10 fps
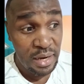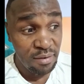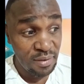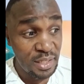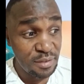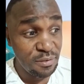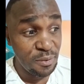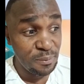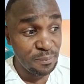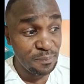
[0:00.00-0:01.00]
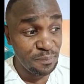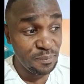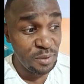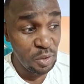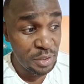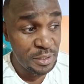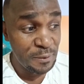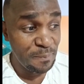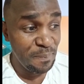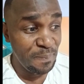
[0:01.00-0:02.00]
I've learned from Lord,
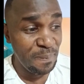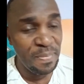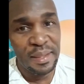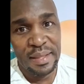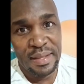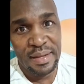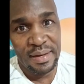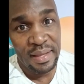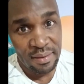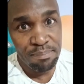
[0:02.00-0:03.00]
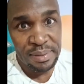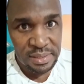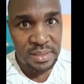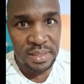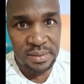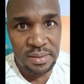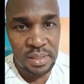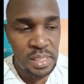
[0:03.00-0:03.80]
like persistence.